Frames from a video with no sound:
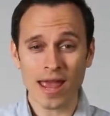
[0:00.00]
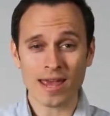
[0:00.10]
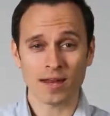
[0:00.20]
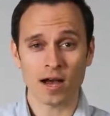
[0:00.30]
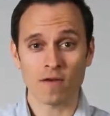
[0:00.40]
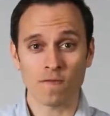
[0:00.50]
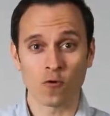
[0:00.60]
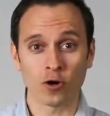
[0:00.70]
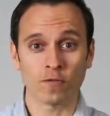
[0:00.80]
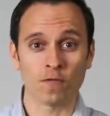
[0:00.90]
ANI
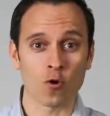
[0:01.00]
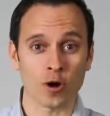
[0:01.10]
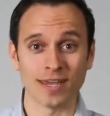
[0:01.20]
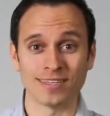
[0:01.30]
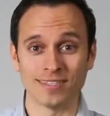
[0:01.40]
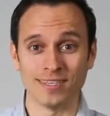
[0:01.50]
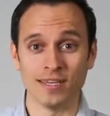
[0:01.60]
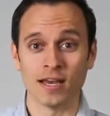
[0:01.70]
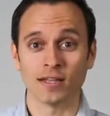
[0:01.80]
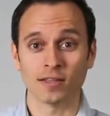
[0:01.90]
44XT